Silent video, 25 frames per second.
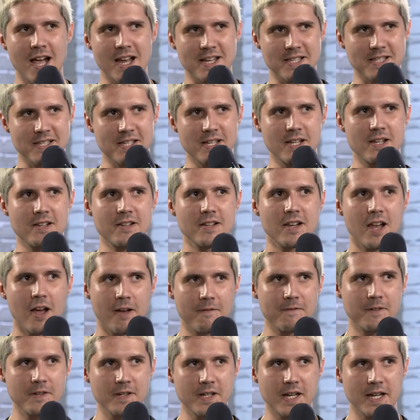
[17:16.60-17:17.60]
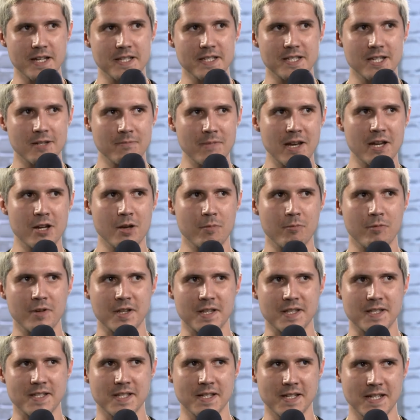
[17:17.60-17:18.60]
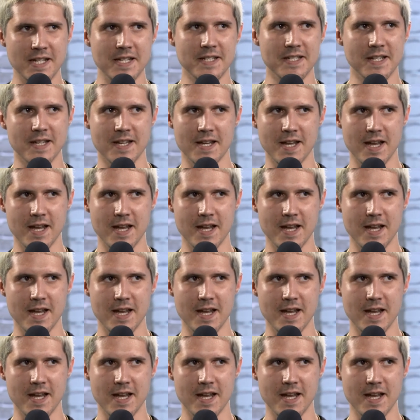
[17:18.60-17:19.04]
to ask you, have you kissed and made up with Sunita